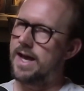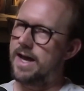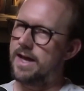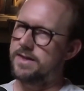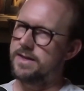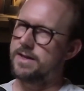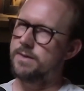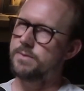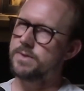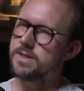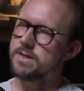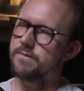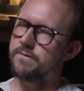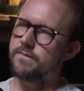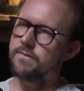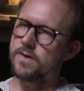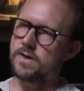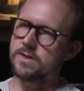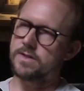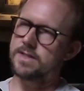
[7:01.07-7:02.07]
I think it was the
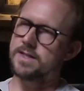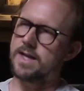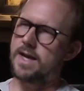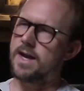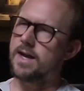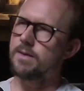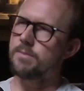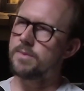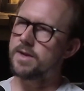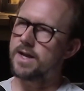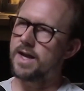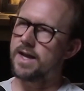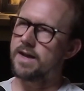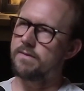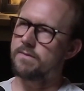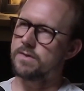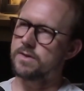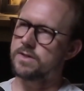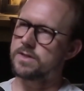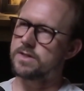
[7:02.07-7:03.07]
first time that I
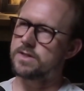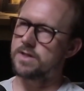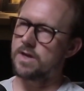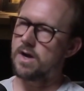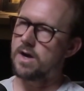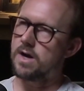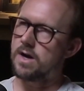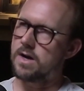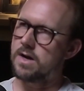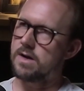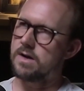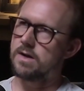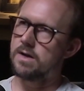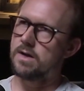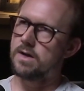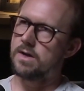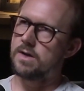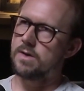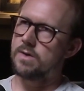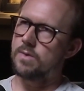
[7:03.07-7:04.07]
ever saw
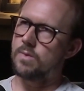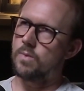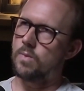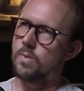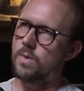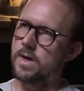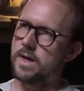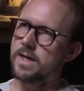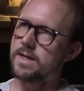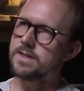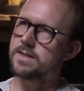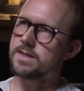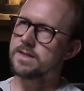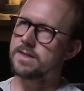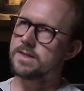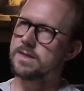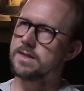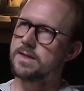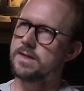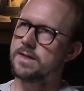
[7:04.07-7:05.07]

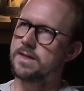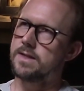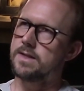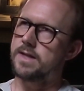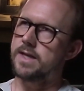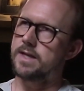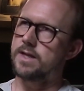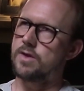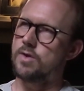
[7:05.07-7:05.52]
what like an